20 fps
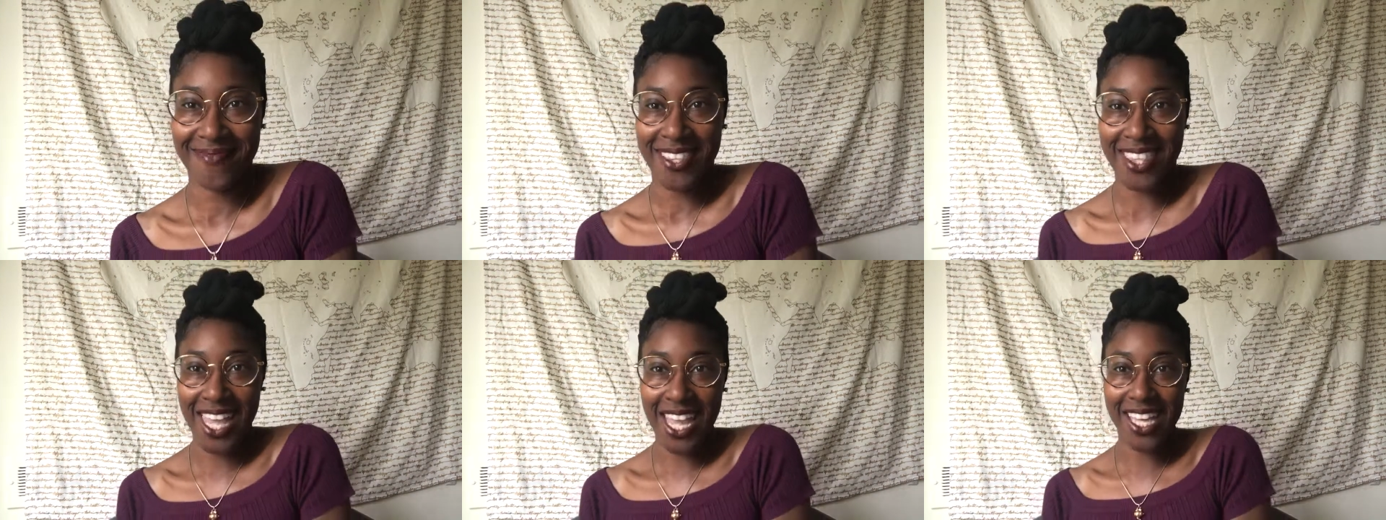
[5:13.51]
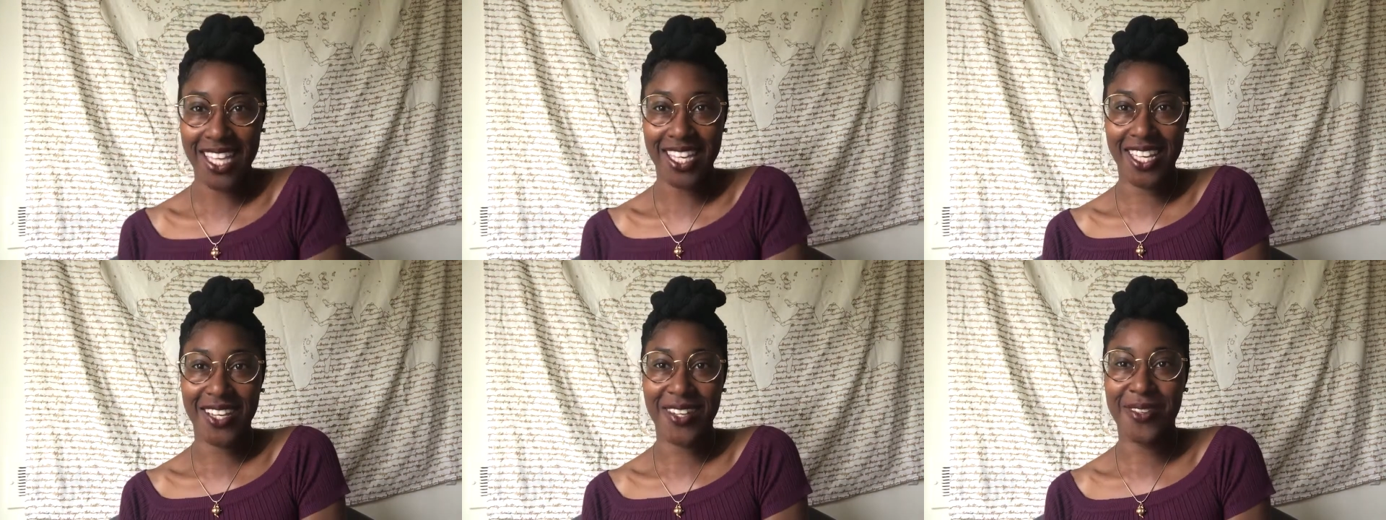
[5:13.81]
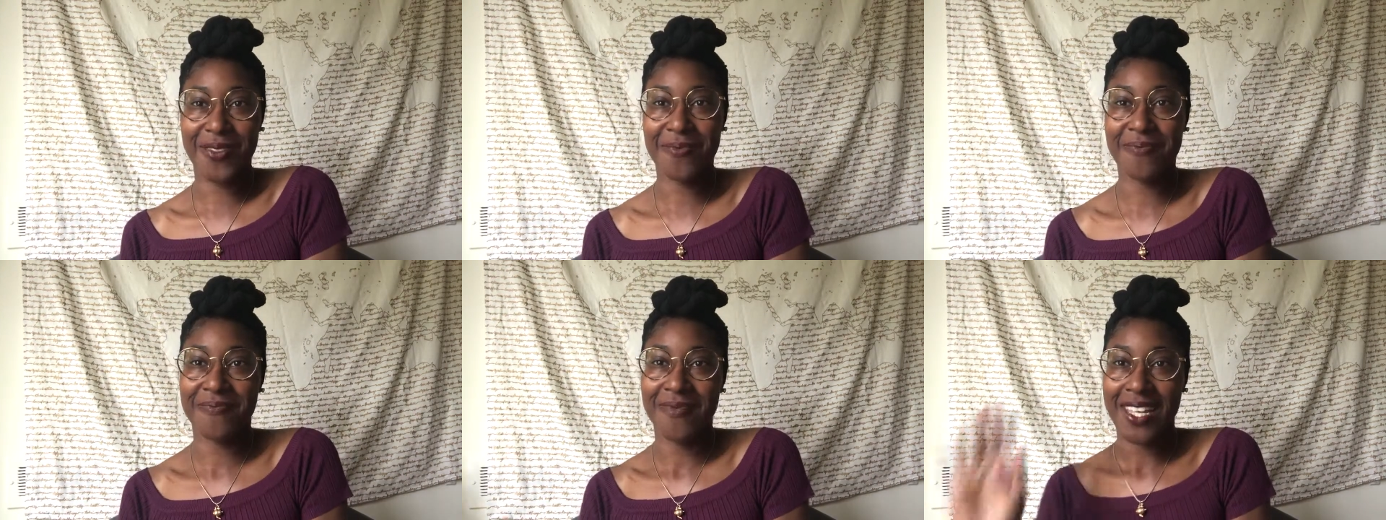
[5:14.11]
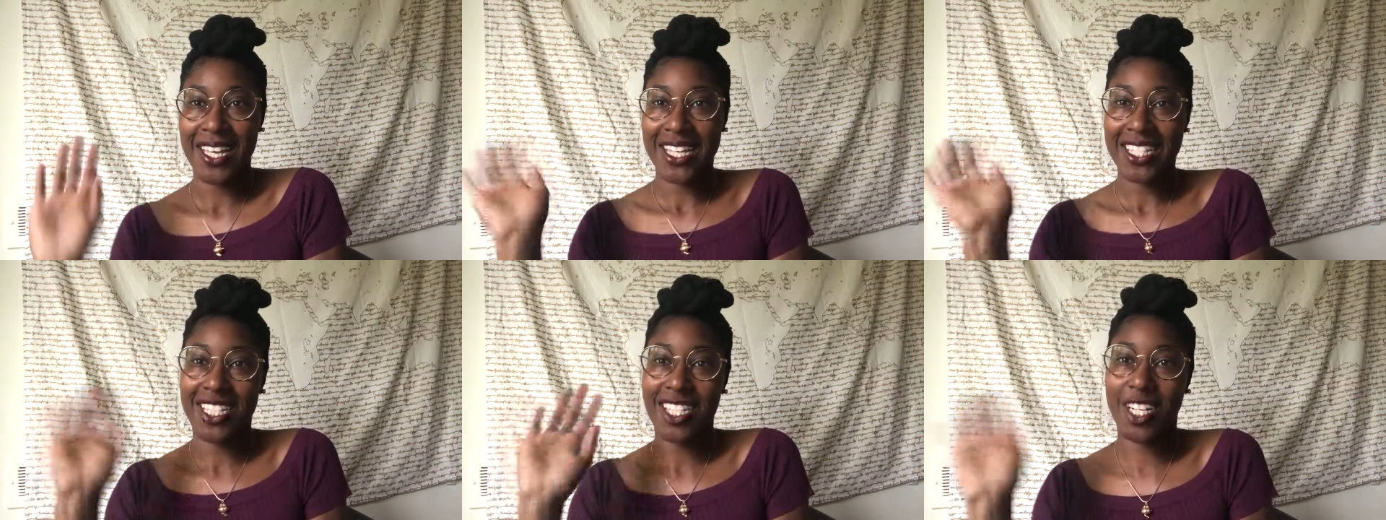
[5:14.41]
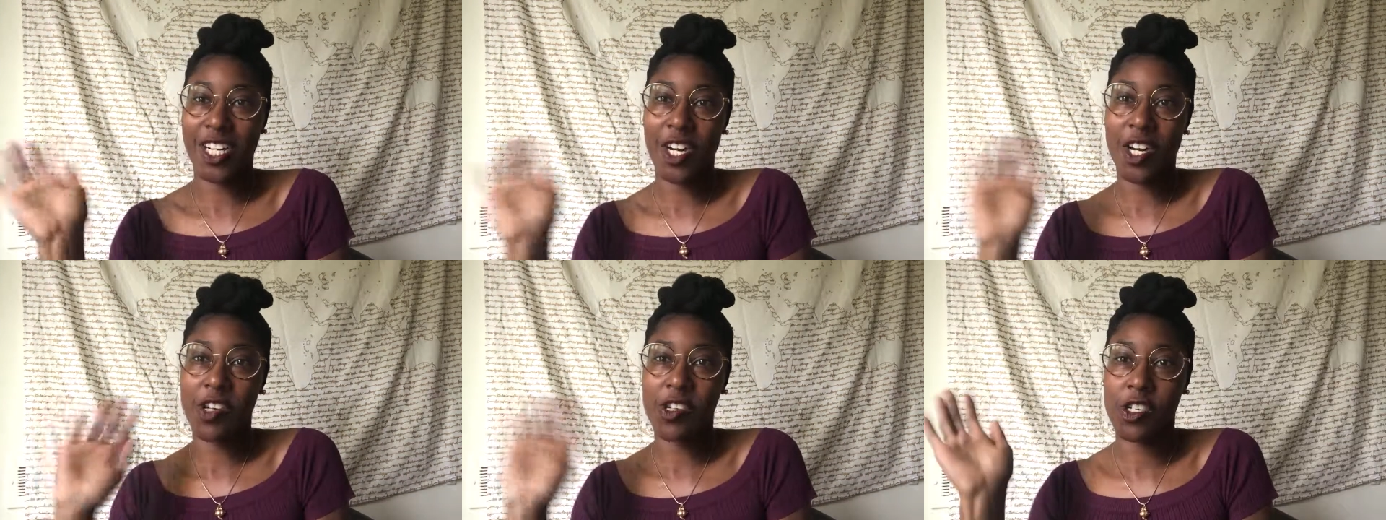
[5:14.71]
Thank you. It's your
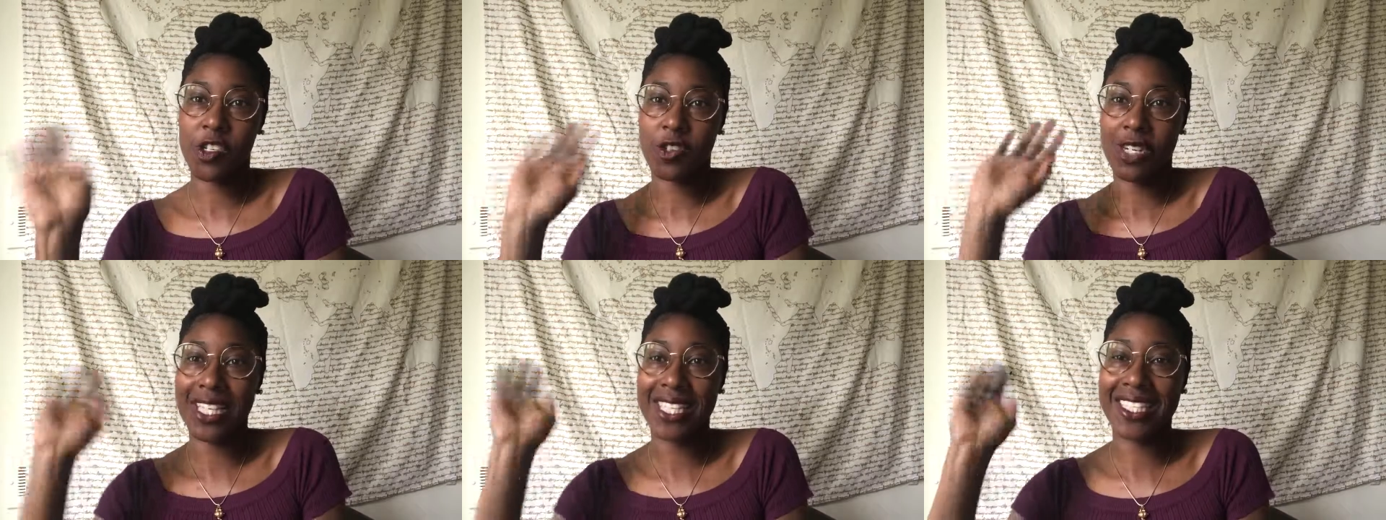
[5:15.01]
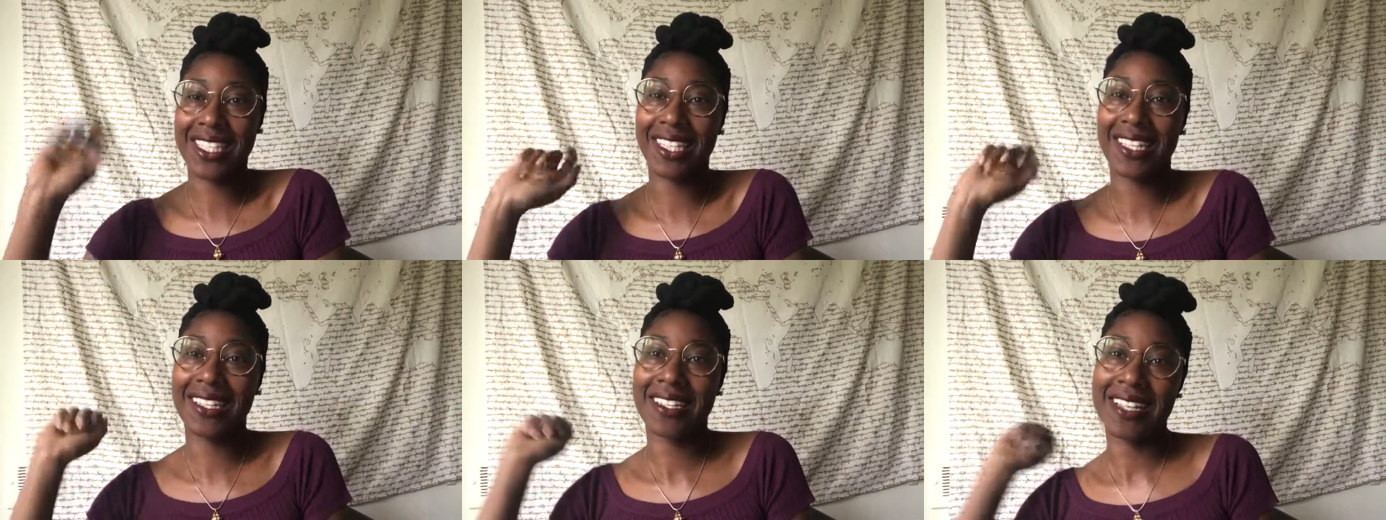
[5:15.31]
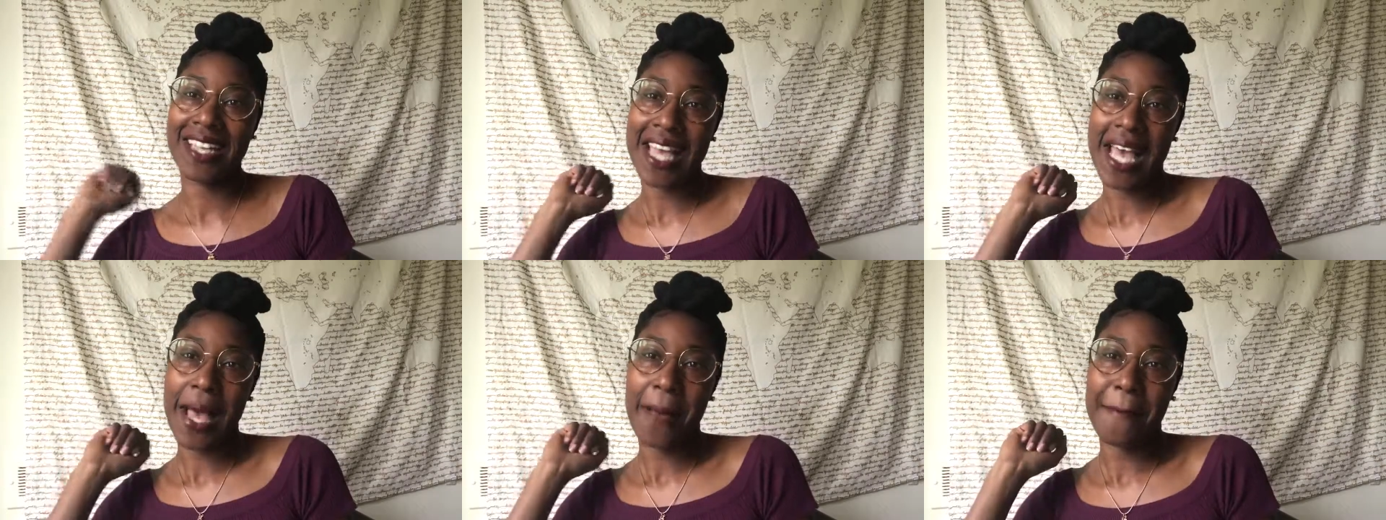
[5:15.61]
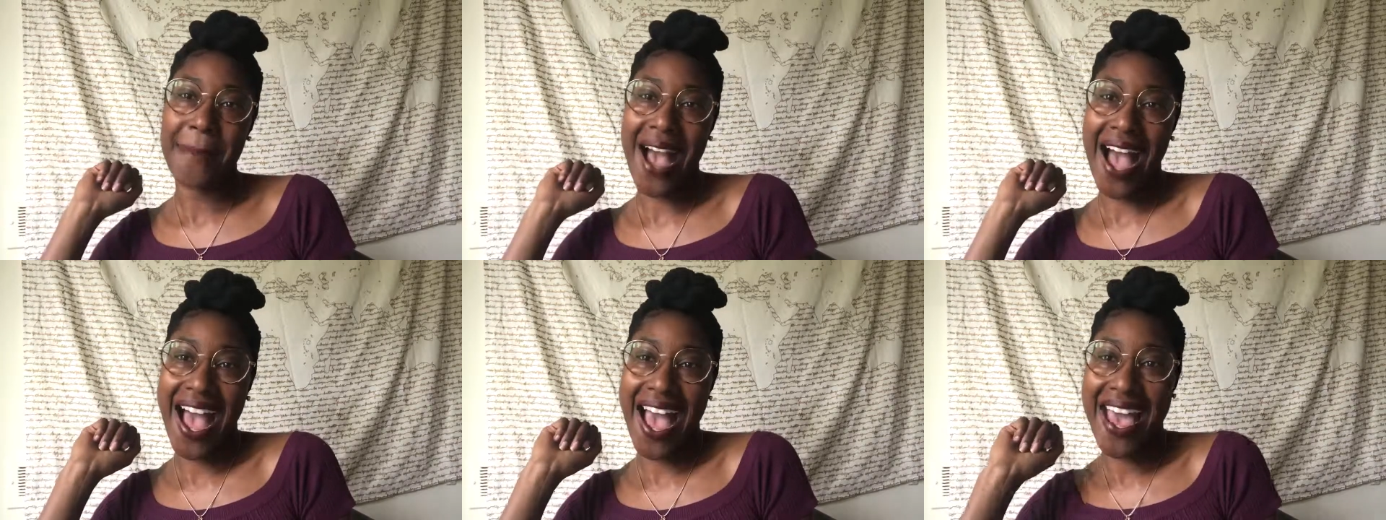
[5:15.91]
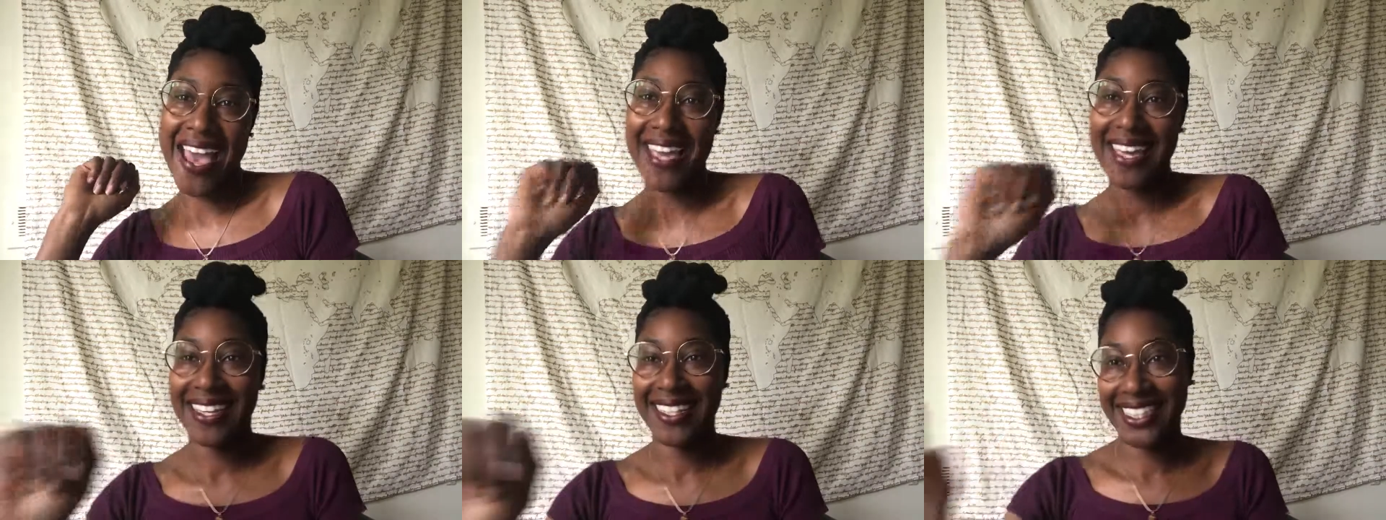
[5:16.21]
girl Shanice.
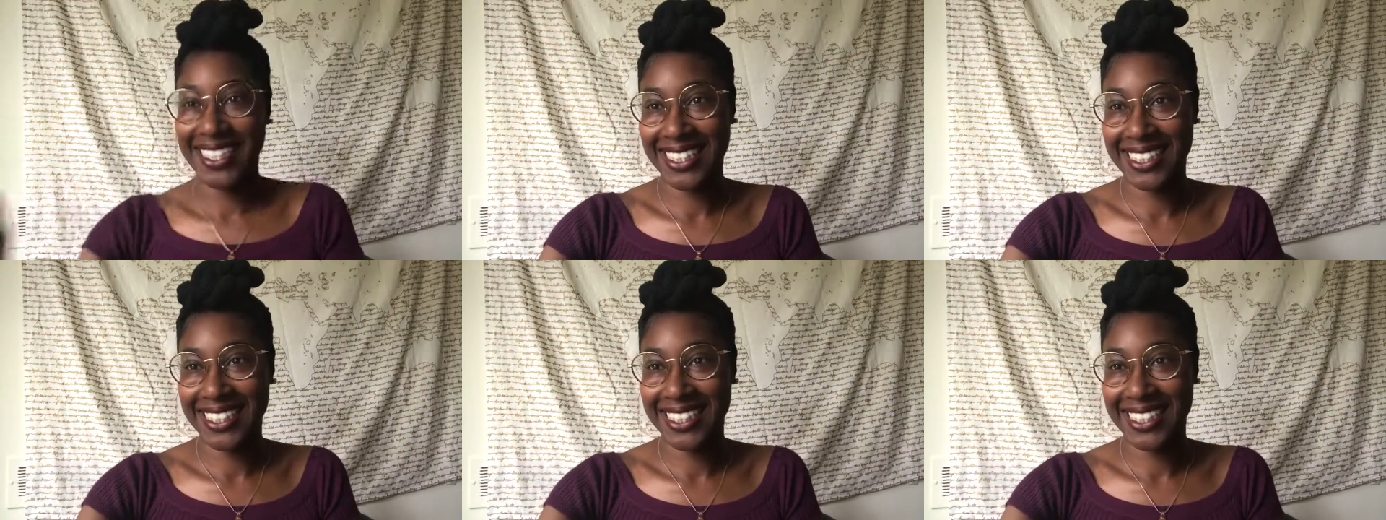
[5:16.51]
Bye.